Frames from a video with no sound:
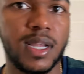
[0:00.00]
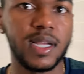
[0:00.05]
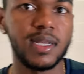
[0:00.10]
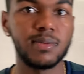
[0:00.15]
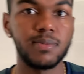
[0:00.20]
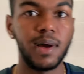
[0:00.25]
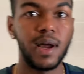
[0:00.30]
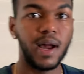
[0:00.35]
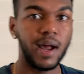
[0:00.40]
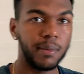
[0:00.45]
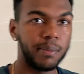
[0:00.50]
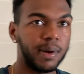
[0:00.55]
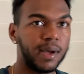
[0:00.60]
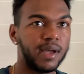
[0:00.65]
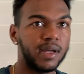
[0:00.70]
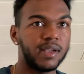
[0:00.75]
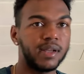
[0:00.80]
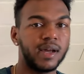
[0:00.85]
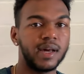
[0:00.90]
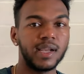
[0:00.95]
is my
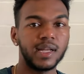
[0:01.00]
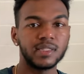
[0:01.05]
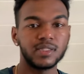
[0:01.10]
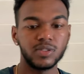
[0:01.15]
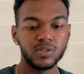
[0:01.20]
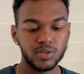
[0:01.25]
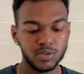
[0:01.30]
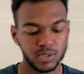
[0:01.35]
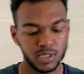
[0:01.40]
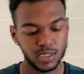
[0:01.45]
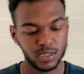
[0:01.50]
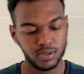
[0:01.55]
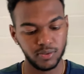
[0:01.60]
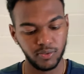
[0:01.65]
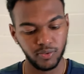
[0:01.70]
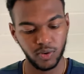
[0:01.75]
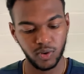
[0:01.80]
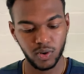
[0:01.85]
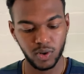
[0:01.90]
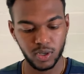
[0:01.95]
iPad. I like to use this
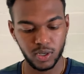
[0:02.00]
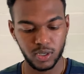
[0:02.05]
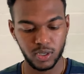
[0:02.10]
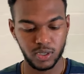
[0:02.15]
for,